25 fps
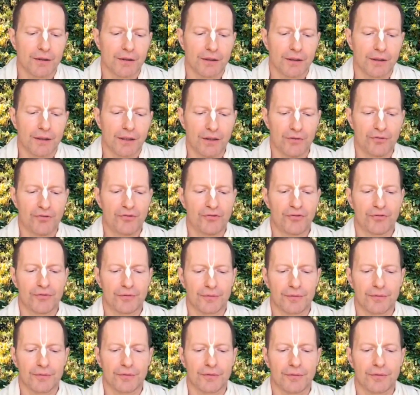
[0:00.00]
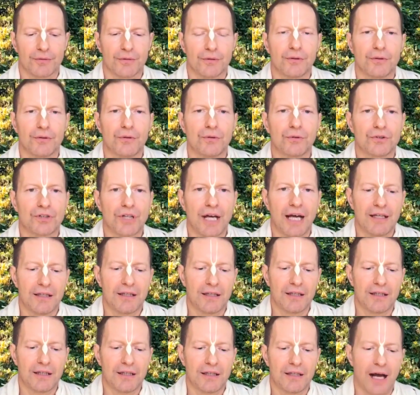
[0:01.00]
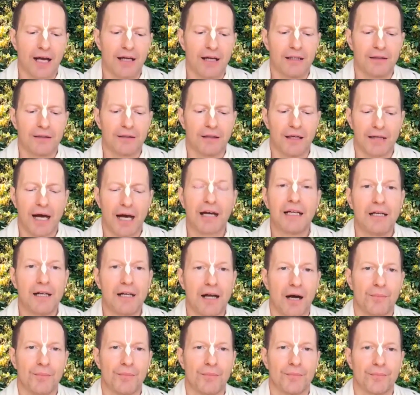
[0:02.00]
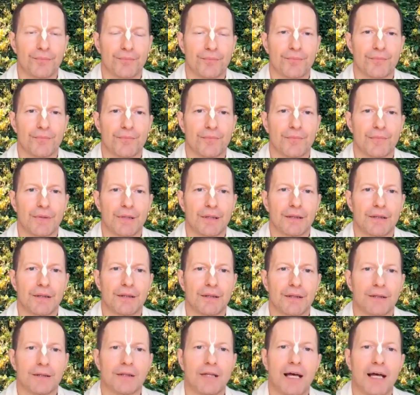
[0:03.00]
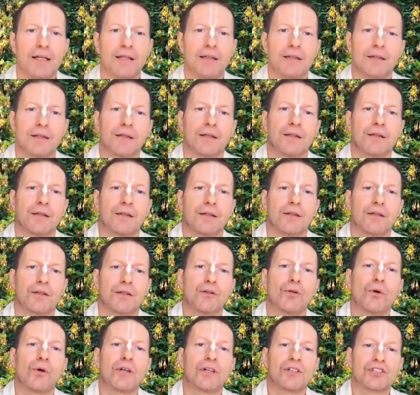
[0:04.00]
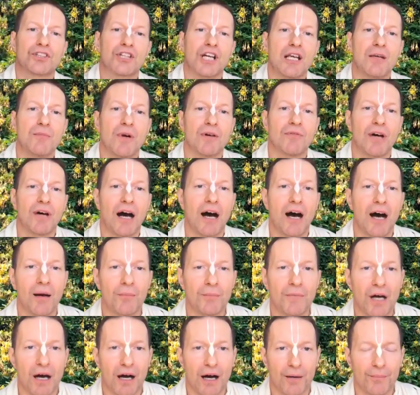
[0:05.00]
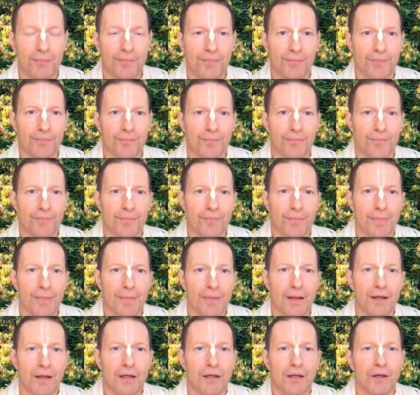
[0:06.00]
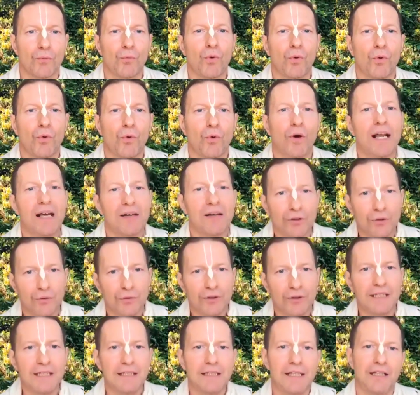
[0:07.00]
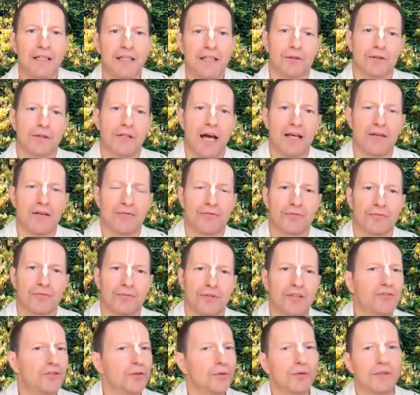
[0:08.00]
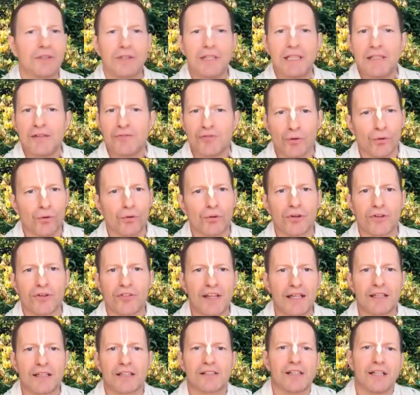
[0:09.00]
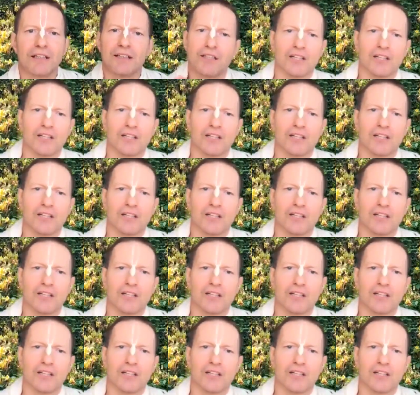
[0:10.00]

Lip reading: if you chant Harinam, then yoga kshema vahamyaham, whatever you need in your life, if you leave all things and just